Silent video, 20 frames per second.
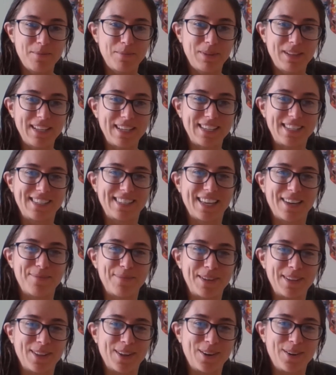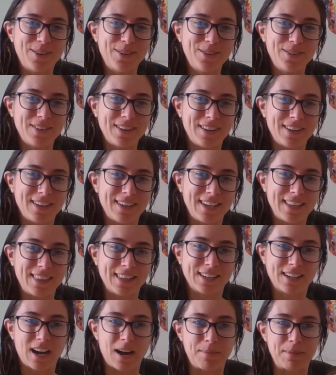please let me know in, in
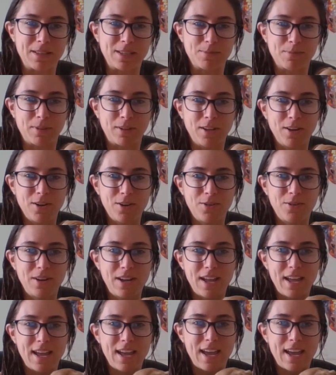the comments below.